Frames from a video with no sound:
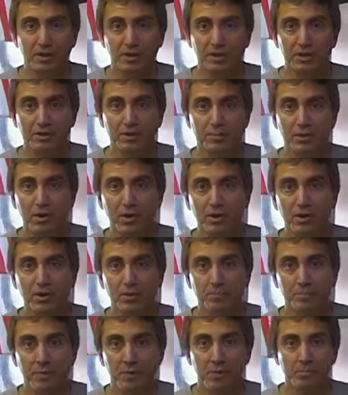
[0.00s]
Then the
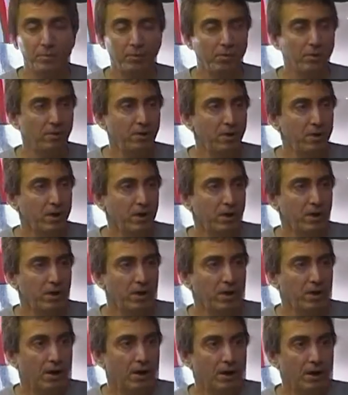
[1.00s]
American people
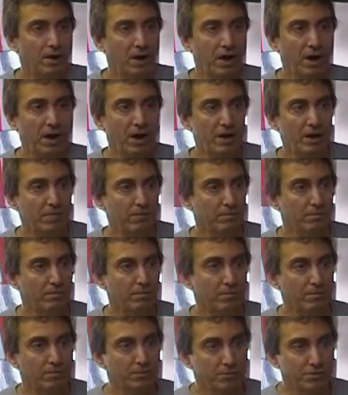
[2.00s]
are not
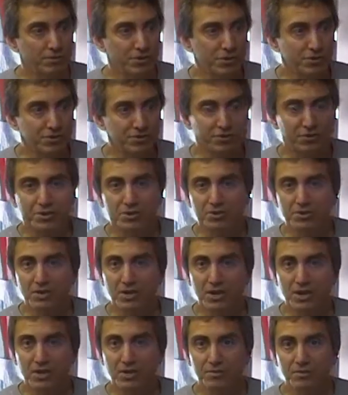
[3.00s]
just
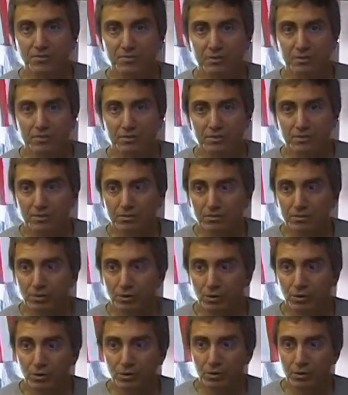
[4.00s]
deceived,
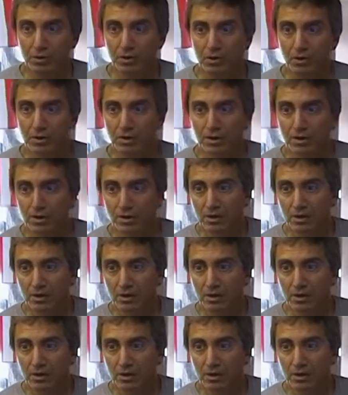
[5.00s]
deluded,